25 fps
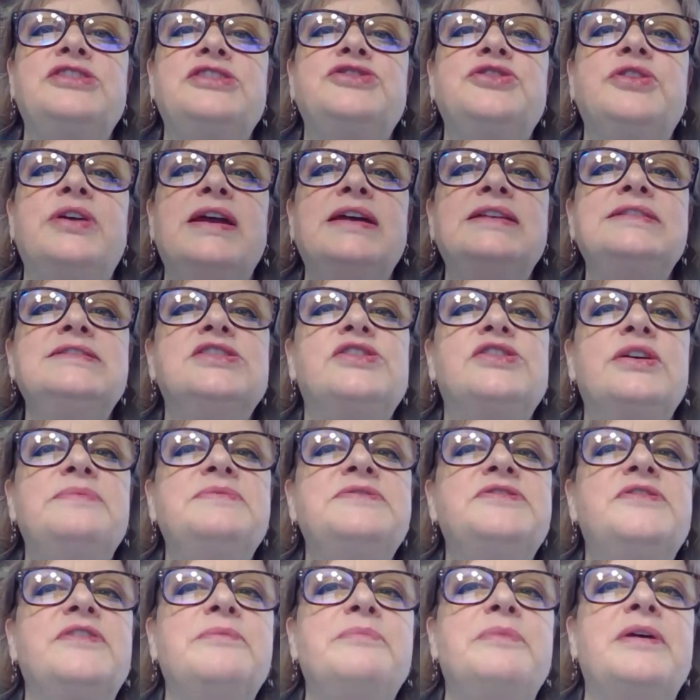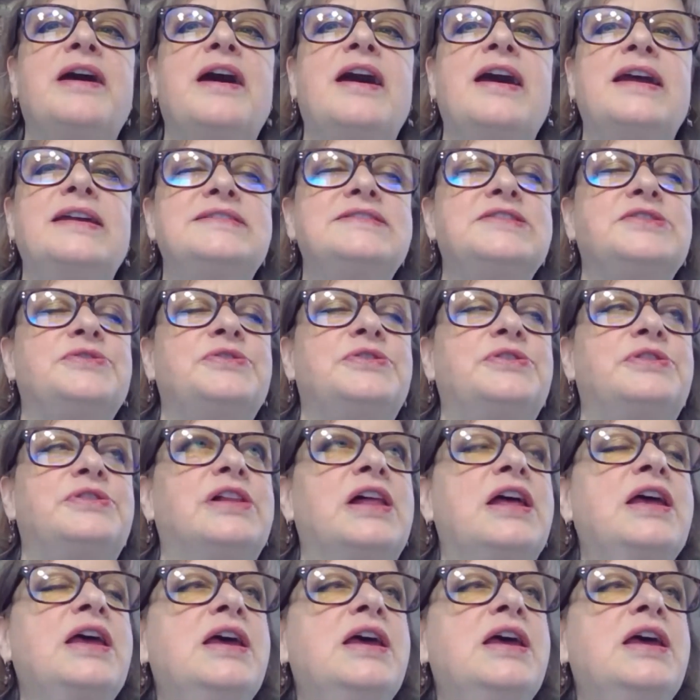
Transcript: transcripts from the high school?